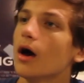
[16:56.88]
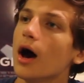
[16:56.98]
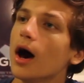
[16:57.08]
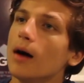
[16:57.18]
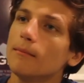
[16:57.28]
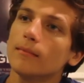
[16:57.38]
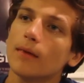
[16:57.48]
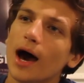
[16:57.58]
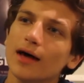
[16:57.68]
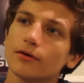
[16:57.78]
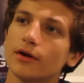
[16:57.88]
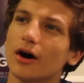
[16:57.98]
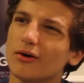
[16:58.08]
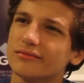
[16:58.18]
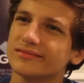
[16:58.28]
I don't
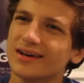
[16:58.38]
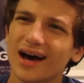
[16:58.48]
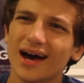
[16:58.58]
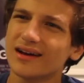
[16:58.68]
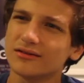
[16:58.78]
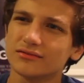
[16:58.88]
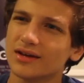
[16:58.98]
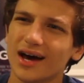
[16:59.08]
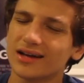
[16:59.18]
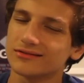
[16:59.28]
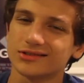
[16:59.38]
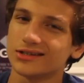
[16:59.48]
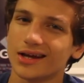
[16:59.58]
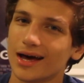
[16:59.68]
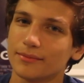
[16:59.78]
know. I don't
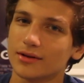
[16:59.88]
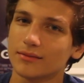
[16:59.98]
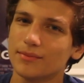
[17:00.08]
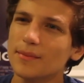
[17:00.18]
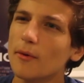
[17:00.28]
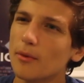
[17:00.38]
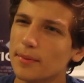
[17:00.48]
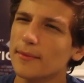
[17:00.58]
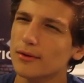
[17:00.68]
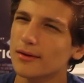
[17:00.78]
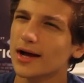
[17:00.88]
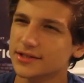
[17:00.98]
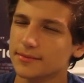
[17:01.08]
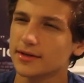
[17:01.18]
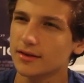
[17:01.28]
see it happening. People are
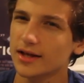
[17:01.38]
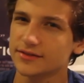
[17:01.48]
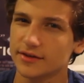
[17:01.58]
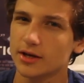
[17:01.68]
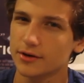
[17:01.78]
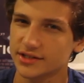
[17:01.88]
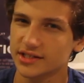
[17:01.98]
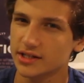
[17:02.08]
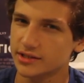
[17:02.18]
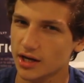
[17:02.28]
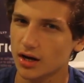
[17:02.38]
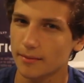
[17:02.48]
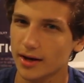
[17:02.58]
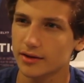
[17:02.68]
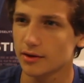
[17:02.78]
asking me in the last video because I didn't talk
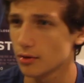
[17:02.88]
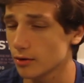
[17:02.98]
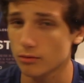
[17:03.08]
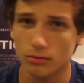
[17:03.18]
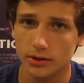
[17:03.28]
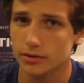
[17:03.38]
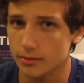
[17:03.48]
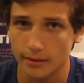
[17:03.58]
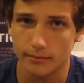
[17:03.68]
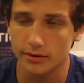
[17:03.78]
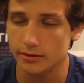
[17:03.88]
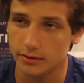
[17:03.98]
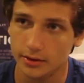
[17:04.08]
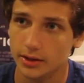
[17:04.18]
about it. They were like, "Well, what do you think about Mother?"